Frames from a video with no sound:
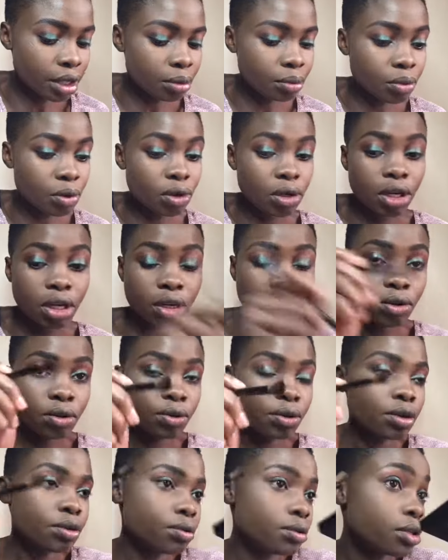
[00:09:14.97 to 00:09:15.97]
I'm gonna go
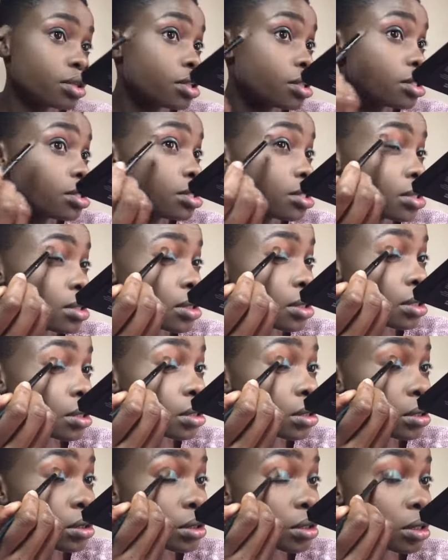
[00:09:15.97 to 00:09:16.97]
in with this
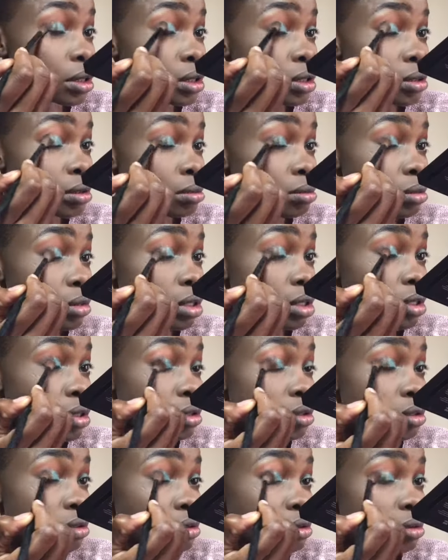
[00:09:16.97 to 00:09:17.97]
just
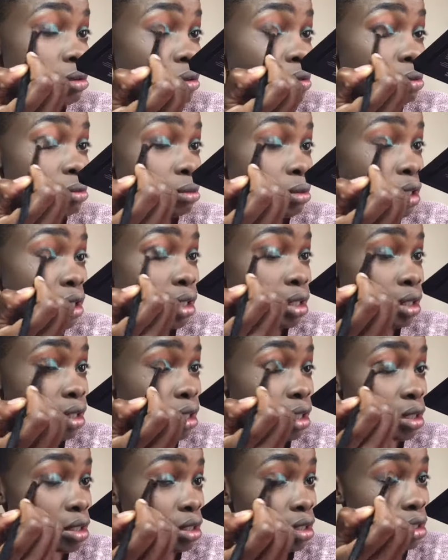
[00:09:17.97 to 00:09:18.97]
to blend
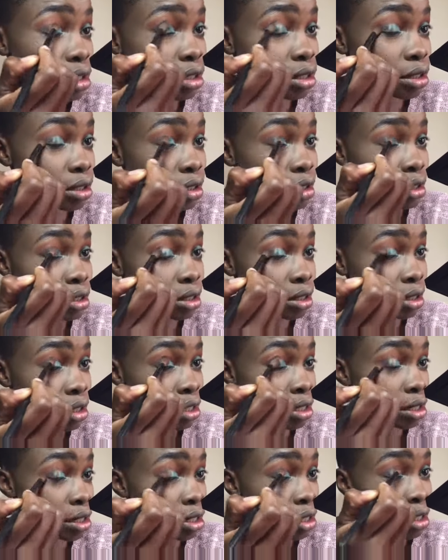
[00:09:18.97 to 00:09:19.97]
that
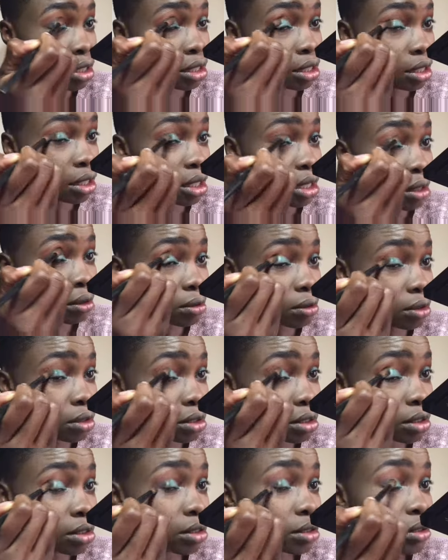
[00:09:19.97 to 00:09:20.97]
out.